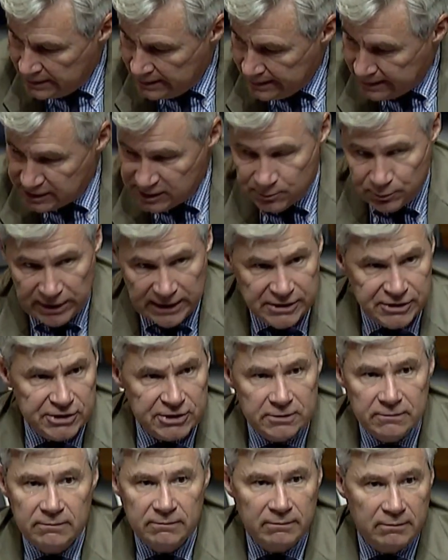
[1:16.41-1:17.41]

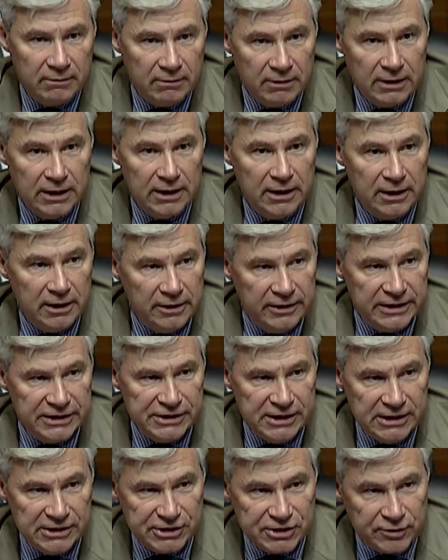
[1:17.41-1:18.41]
express
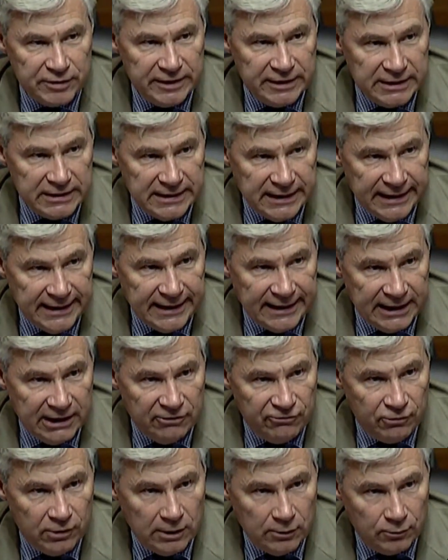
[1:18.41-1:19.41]
this history that they
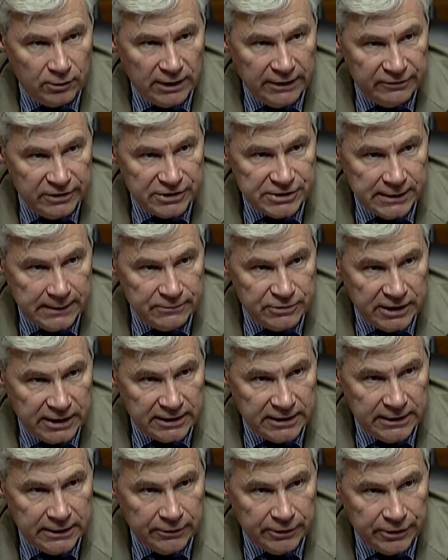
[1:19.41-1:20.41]
have while we're on the
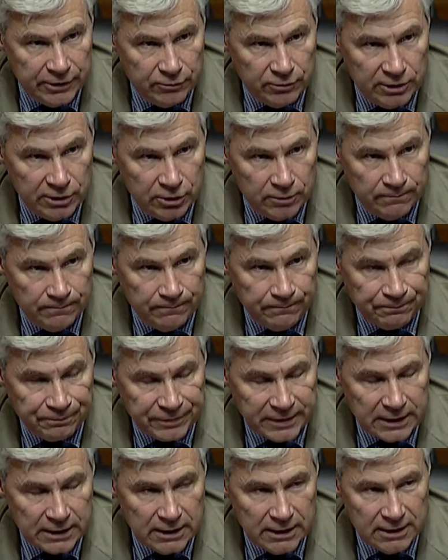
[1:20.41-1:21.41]
subject here in the room.
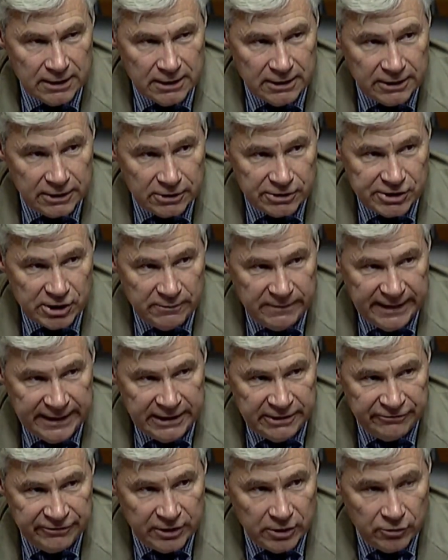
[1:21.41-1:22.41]
There are so
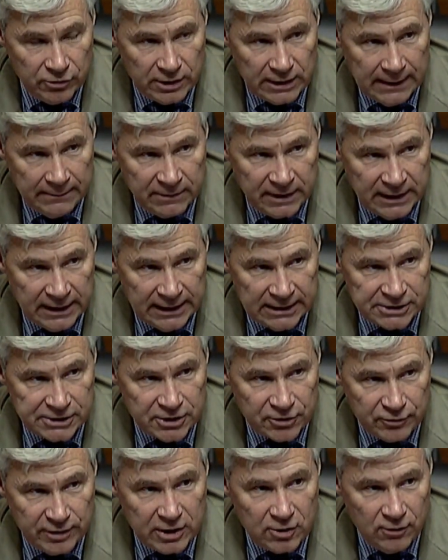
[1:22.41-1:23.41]
many of you that I'm going to ask
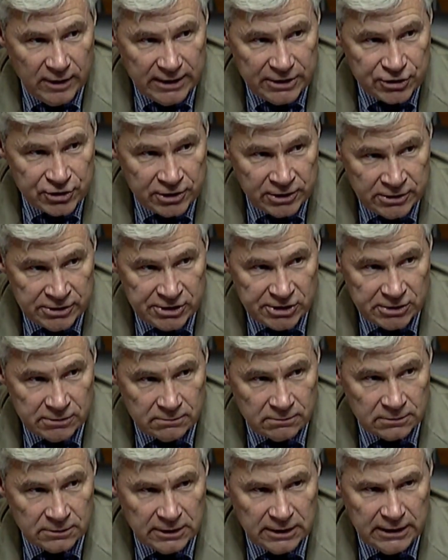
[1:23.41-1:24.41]
3 questions
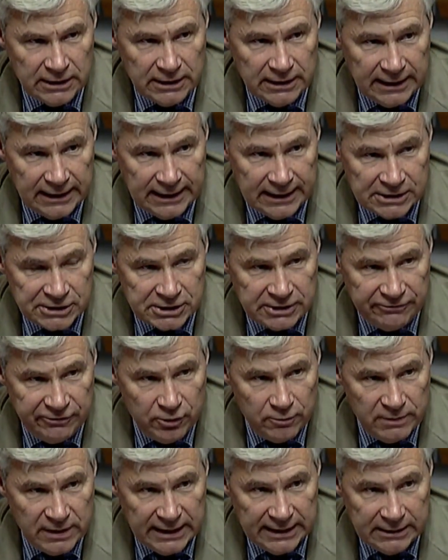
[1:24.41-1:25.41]
and ask if
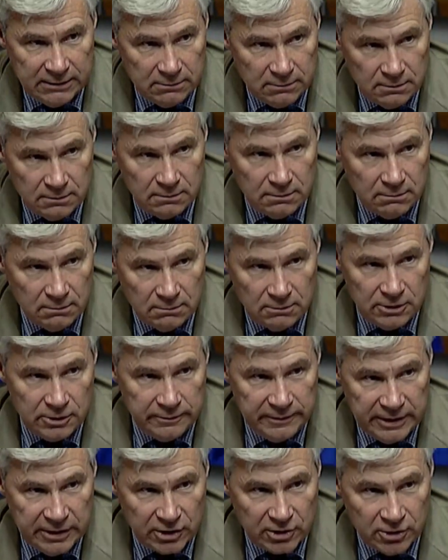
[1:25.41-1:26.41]
you might do
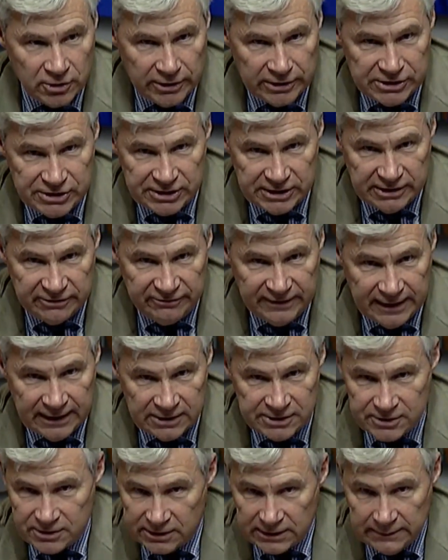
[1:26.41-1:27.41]
me the courtesy of
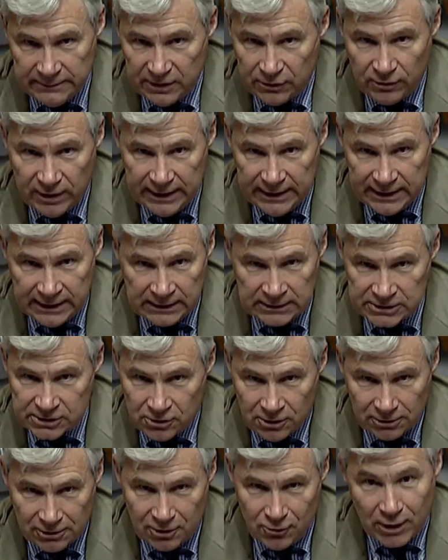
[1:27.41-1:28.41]
answering them in writing. It's
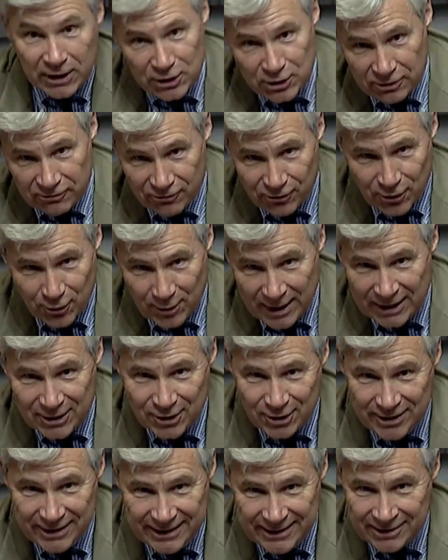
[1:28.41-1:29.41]
called a question for the
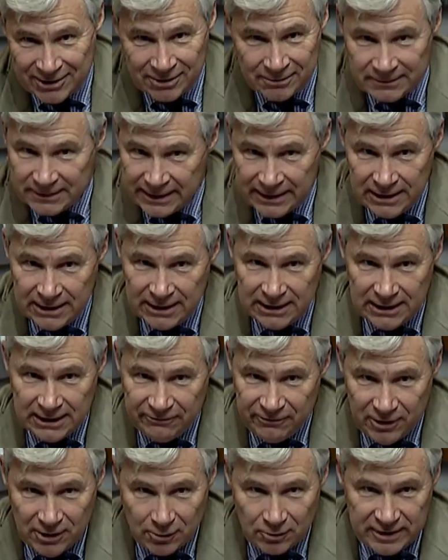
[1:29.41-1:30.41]
record here.
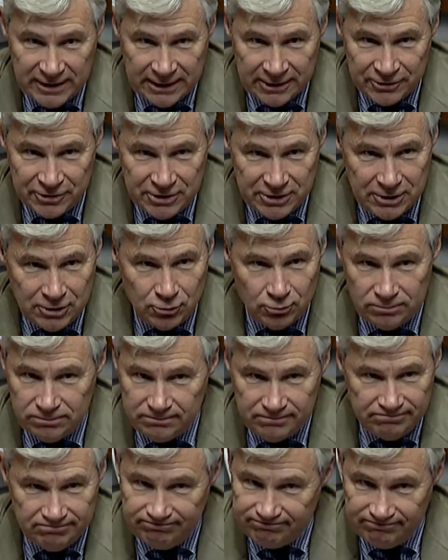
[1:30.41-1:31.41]
If you don't care to,
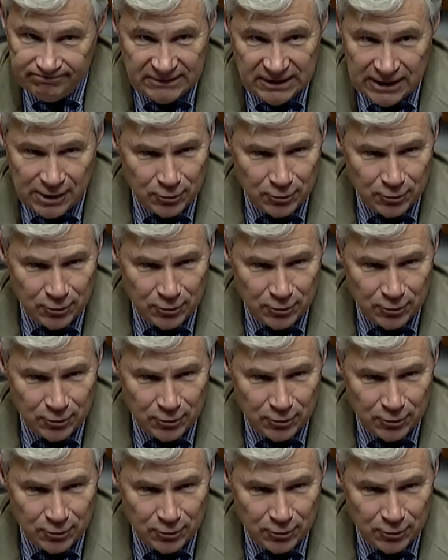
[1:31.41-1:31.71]
you